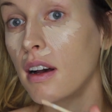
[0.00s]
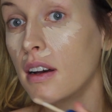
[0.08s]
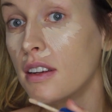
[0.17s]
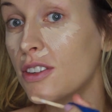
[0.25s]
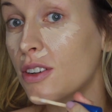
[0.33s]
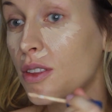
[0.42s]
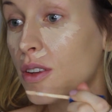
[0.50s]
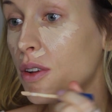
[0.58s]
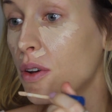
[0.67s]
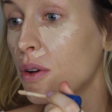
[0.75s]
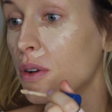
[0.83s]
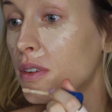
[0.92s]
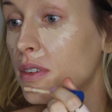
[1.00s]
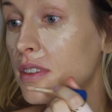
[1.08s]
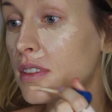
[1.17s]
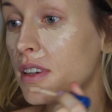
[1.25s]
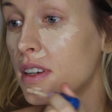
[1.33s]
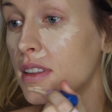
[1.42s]
Under the
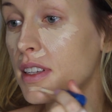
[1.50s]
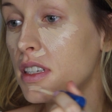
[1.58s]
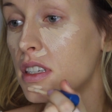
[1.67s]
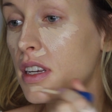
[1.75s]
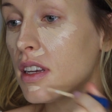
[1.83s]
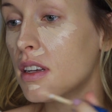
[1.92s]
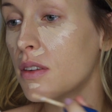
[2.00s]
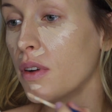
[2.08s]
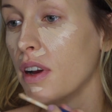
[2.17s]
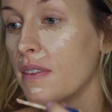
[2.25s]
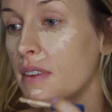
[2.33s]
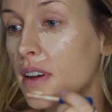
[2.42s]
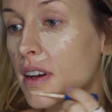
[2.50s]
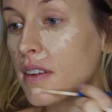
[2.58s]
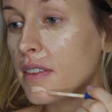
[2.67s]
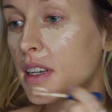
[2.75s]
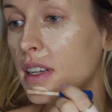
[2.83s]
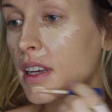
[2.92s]
nose, on the chin, wherever you
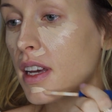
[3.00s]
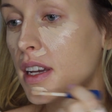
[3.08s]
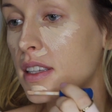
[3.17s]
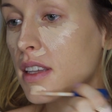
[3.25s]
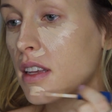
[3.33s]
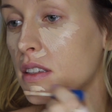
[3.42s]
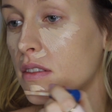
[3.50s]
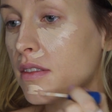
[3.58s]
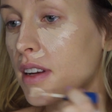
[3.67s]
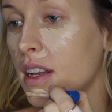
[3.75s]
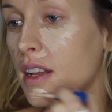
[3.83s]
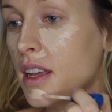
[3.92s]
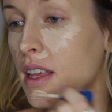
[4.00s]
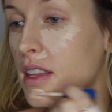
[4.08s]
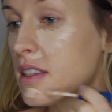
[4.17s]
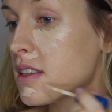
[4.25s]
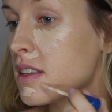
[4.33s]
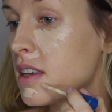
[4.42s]
have any excess
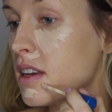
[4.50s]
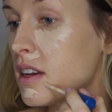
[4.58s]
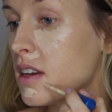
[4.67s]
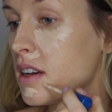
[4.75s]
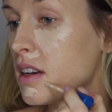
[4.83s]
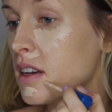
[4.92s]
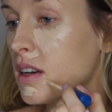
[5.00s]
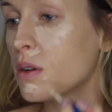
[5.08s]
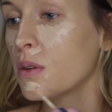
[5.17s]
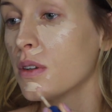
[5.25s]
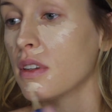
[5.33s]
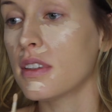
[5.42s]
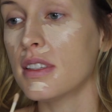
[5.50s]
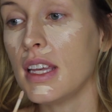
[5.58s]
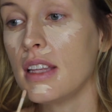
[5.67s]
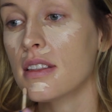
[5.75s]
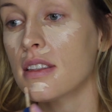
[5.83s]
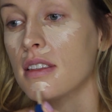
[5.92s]
redness or
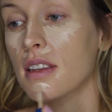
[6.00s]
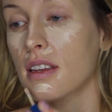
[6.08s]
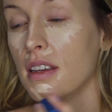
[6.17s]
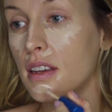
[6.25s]
zits.